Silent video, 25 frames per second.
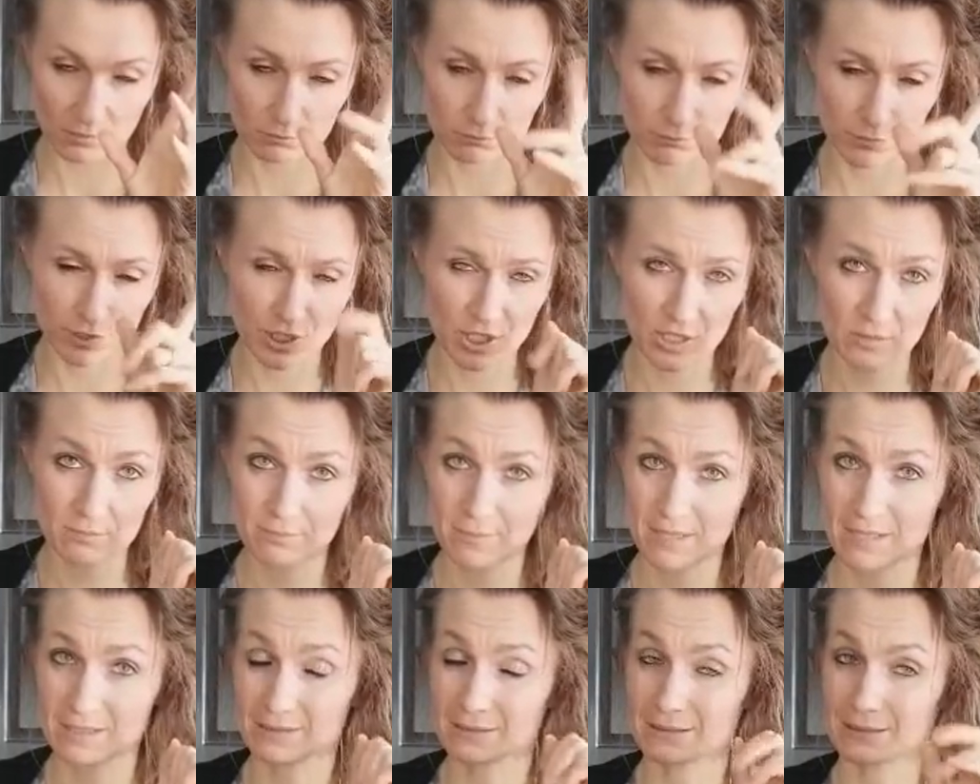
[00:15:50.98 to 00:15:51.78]
sheep
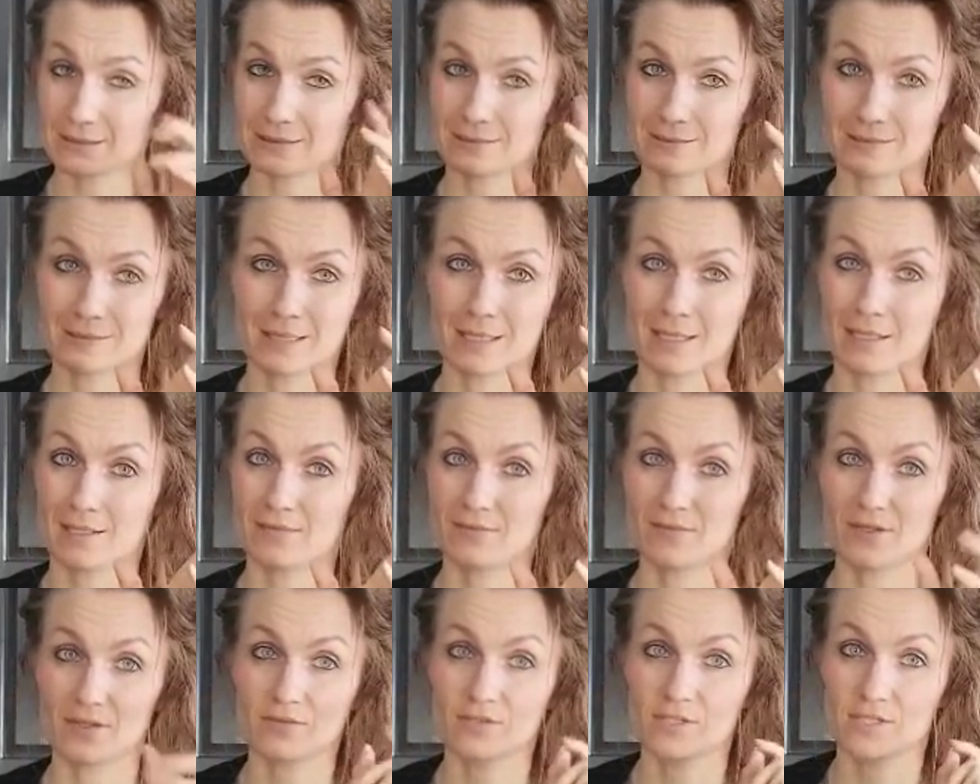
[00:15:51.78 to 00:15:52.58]
milk. I
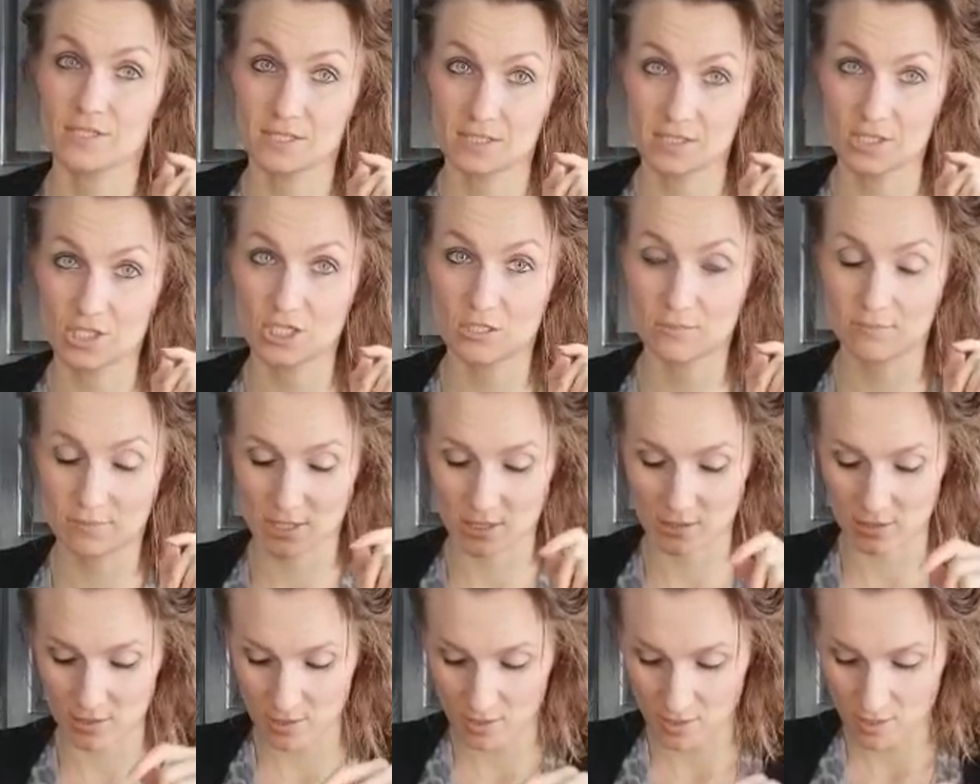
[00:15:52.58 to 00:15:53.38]
have never seen sheep
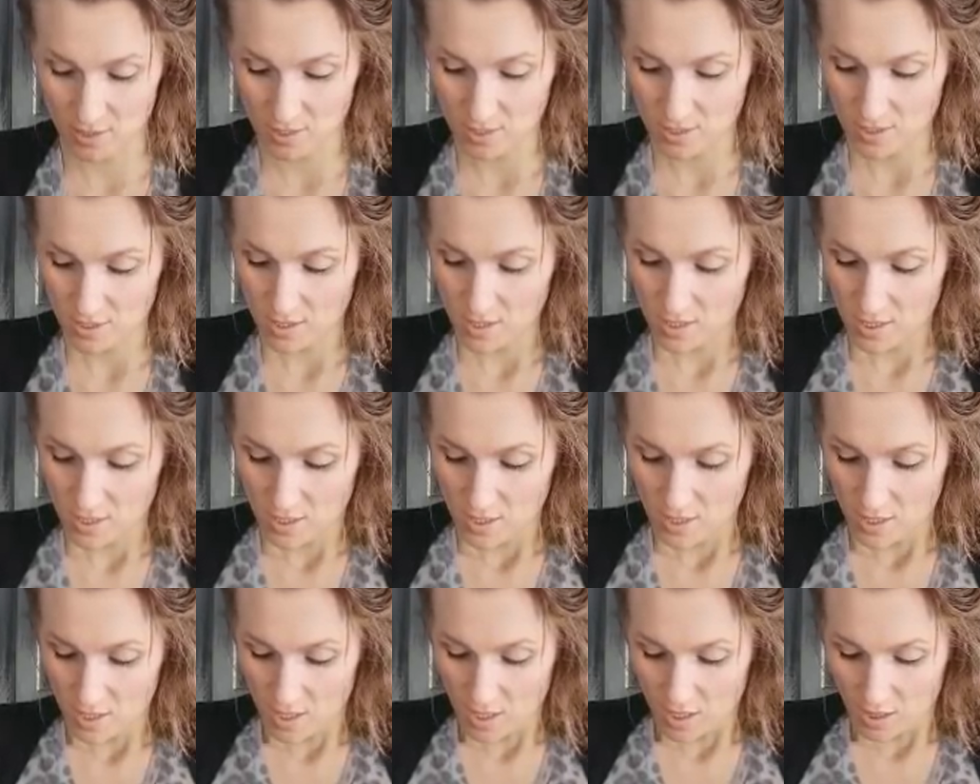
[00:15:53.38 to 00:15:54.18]
milk.
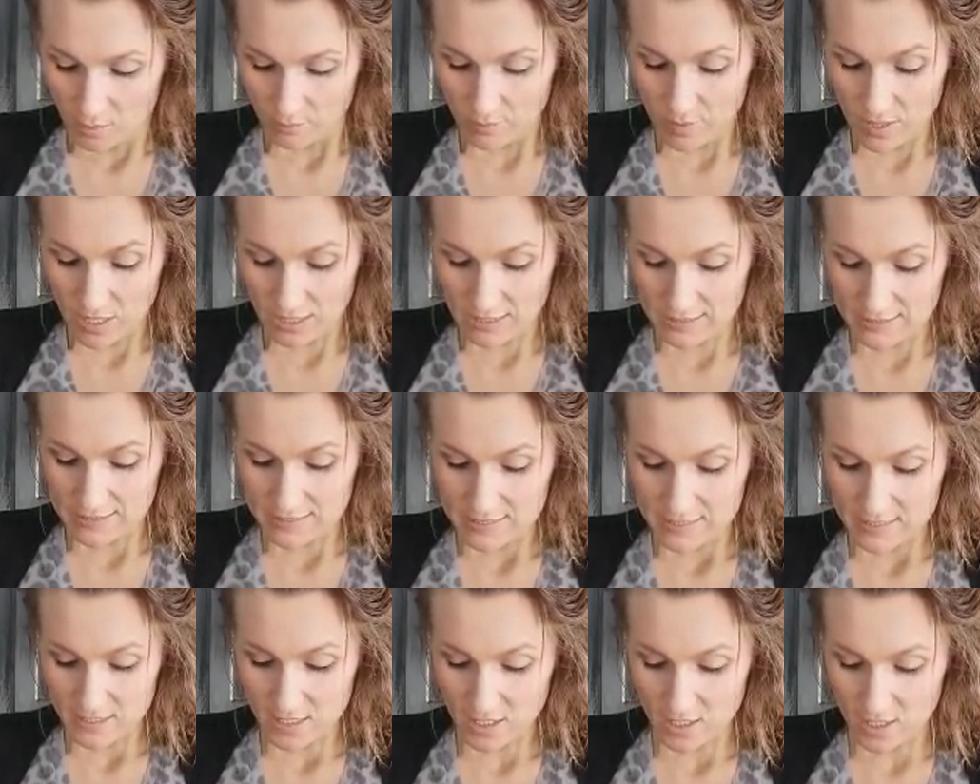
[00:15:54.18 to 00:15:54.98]
But,
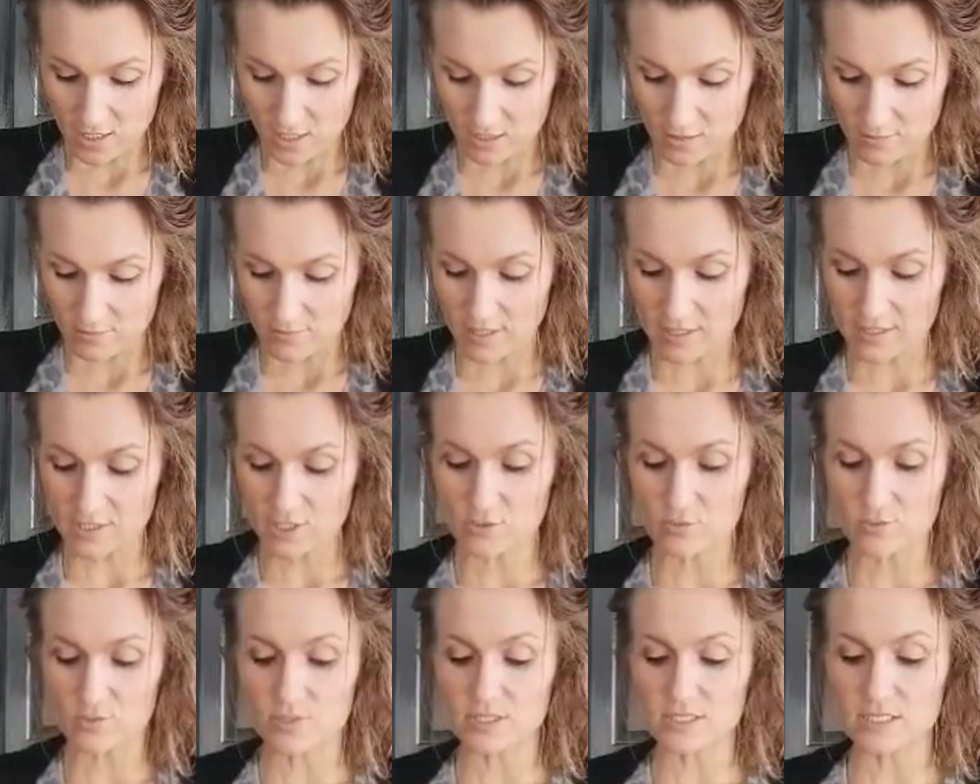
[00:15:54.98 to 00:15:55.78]
and
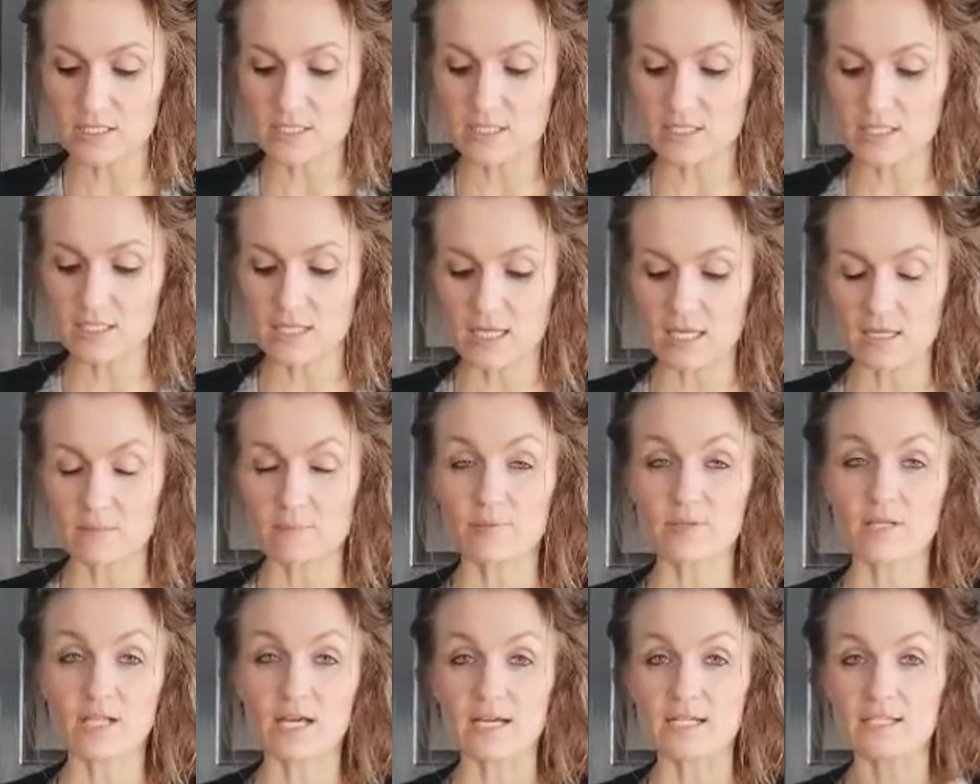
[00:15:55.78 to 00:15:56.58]
you will need a
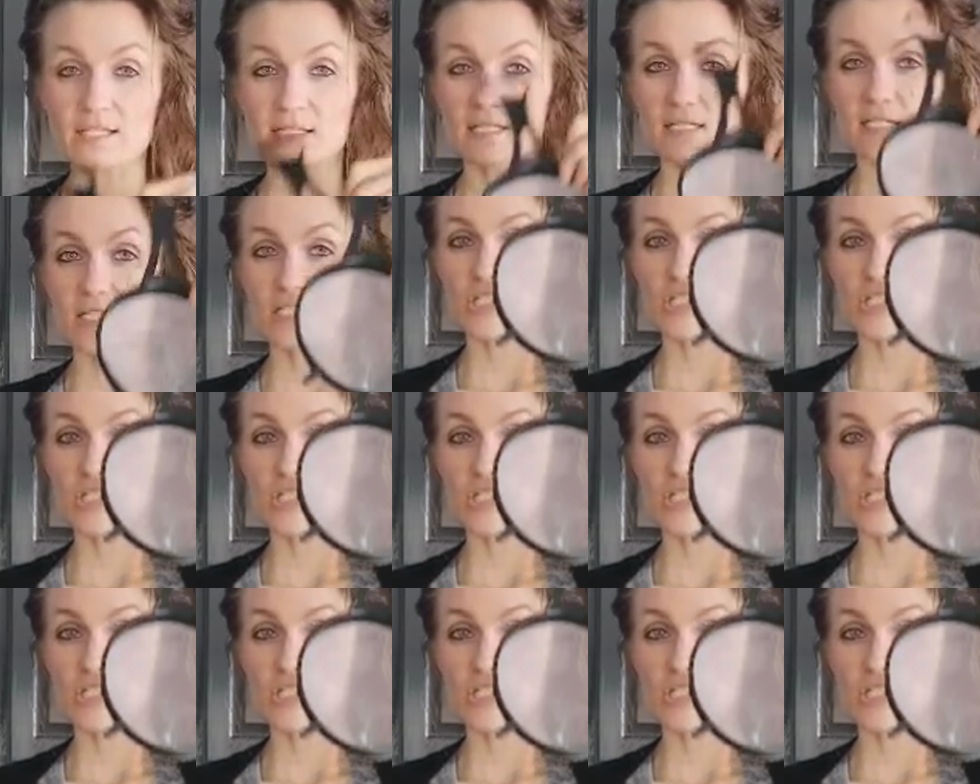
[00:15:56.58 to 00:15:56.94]
plastic